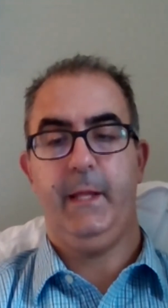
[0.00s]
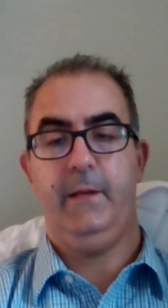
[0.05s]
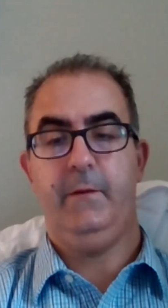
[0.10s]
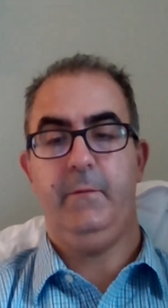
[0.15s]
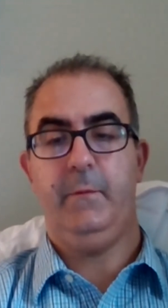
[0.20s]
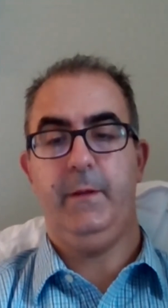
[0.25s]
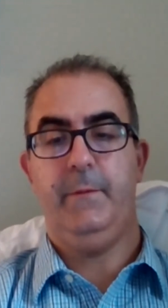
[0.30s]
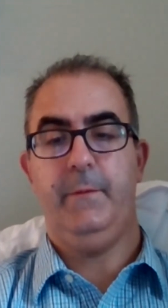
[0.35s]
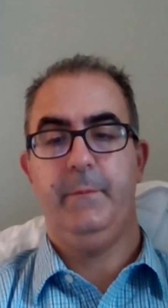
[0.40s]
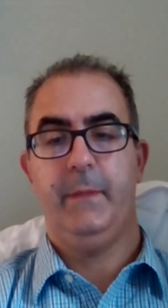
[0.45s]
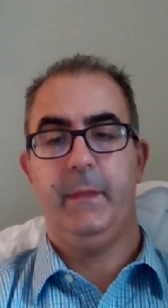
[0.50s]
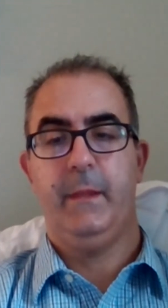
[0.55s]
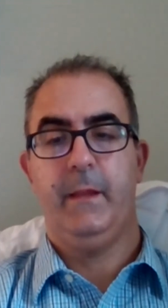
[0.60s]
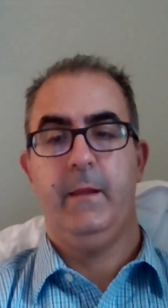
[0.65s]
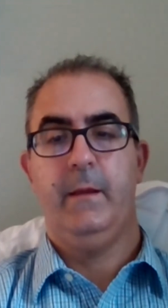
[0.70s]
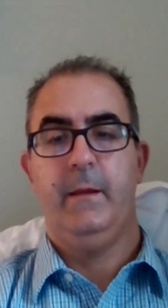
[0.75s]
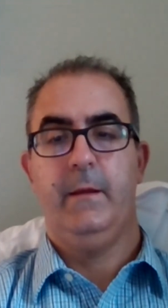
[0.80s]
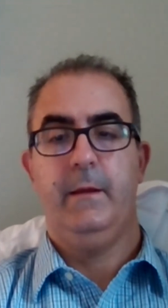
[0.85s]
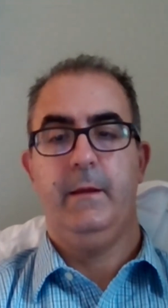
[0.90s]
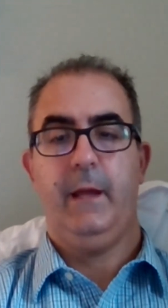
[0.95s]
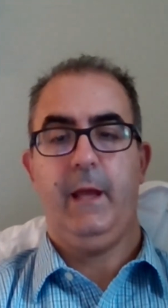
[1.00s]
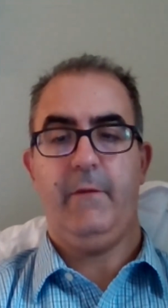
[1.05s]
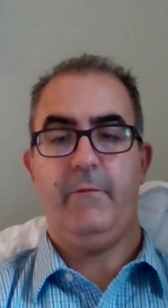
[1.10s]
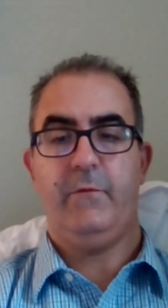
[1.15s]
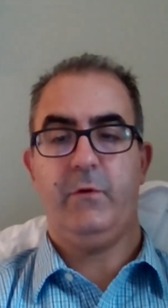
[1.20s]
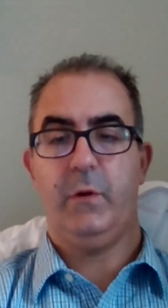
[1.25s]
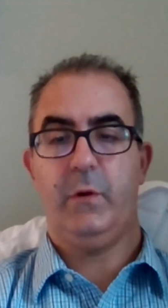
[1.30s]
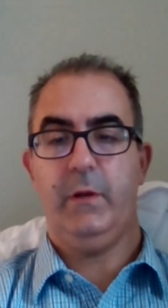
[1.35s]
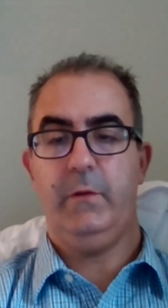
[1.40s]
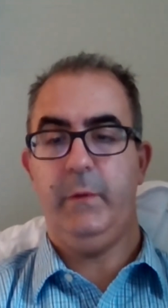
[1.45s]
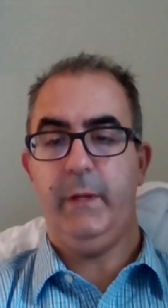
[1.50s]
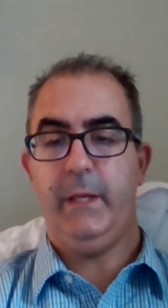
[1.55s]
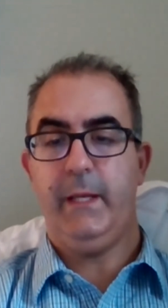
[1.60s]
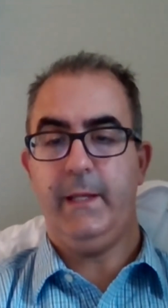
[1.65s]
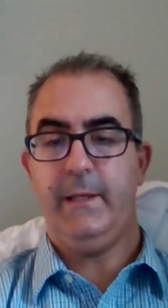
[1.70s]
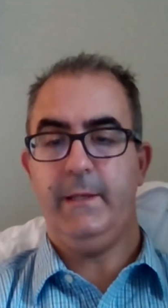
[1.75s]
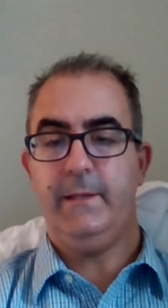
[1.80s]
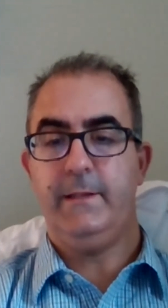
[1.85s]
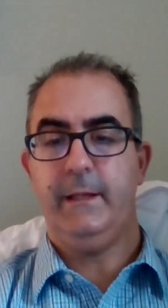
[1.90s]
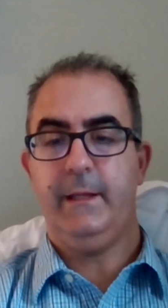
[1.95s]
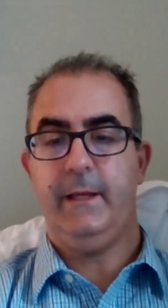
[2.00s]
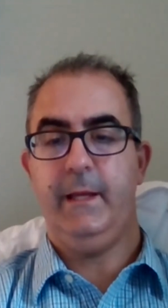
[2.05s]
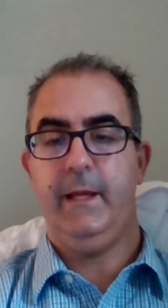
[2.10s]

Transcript: Anyway, have a great weekend,